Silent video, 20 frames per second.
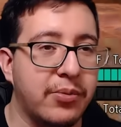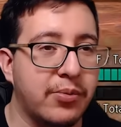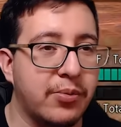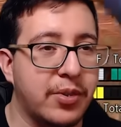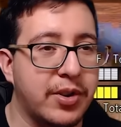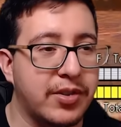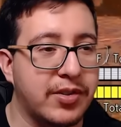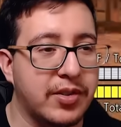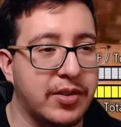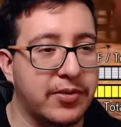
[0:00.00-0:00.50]

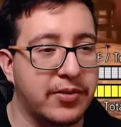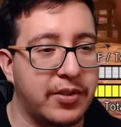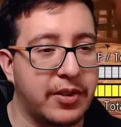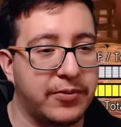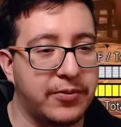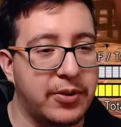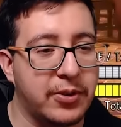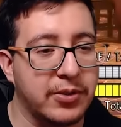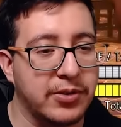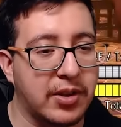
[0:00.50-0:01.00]
which
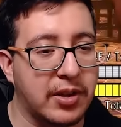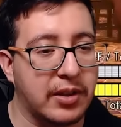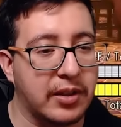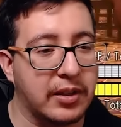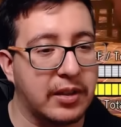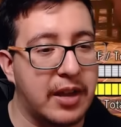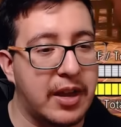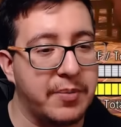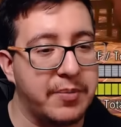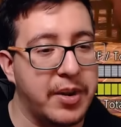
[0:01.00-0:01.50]
feels a
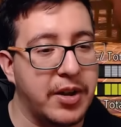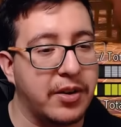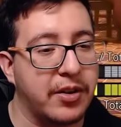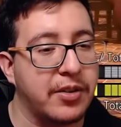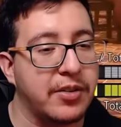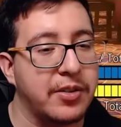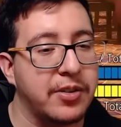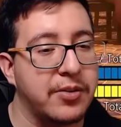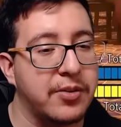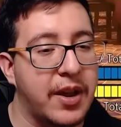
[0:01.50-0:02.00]
lot better to
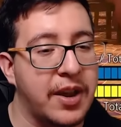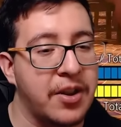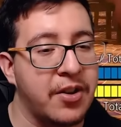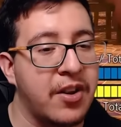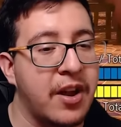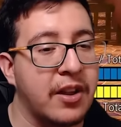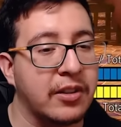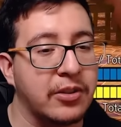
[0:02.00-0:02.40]
do, and you're not